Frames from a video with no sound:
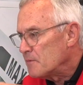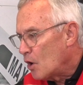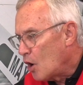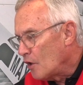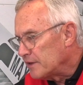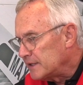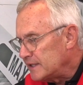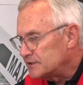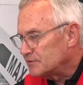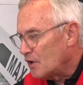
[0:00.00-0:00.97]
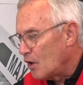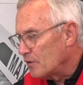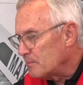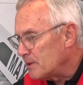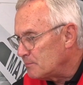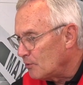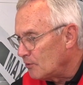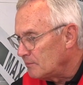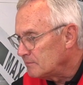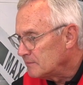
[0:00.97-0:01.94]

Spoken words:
all the needs of all the people.